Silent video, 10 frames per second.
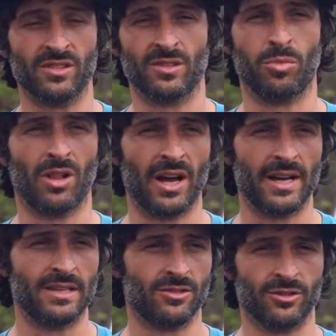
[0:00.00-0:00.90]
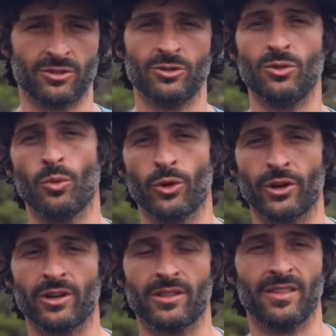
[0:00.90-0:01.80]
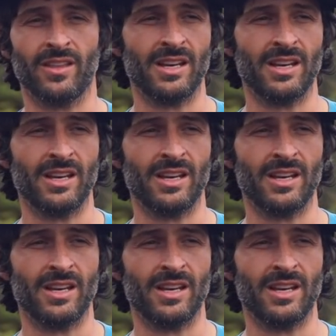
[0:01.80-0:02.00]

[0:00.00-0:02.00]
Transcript: the supplies or do the work that they